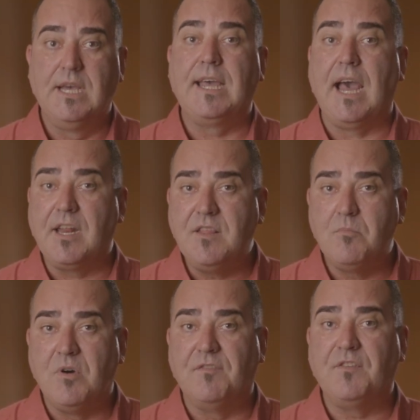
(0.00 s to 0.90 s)
Cutting
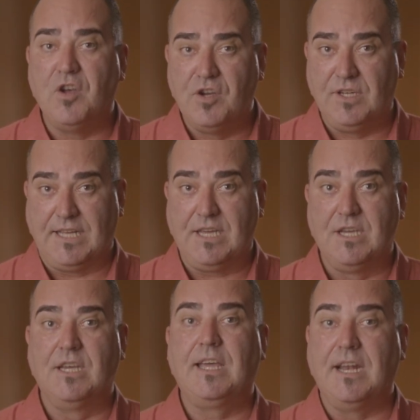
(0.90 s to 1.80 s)
them off early
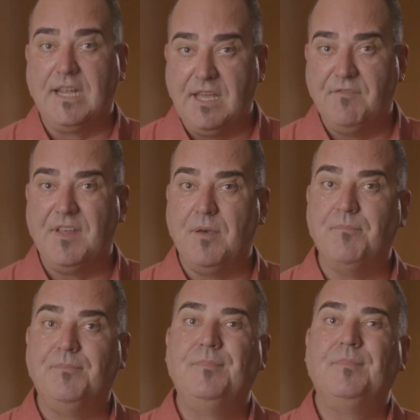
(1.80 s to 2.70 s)
can give them